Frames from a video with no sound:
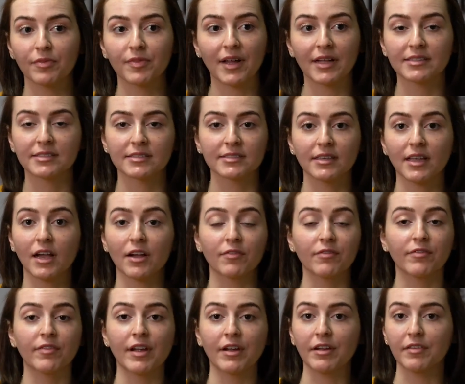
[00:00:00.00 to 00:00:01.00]
That's a
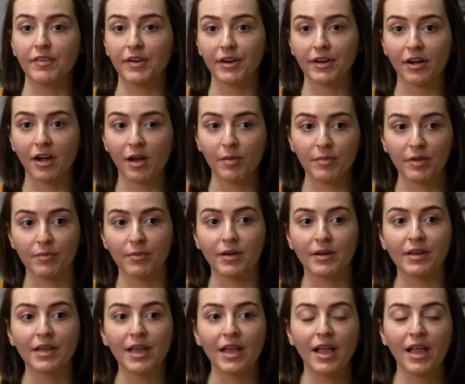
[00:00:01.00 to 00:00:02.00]
very, very common
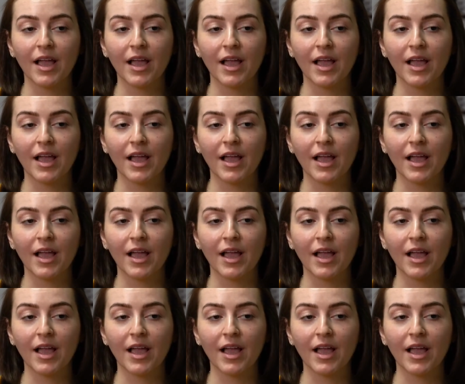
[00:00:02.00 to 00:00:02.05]
one.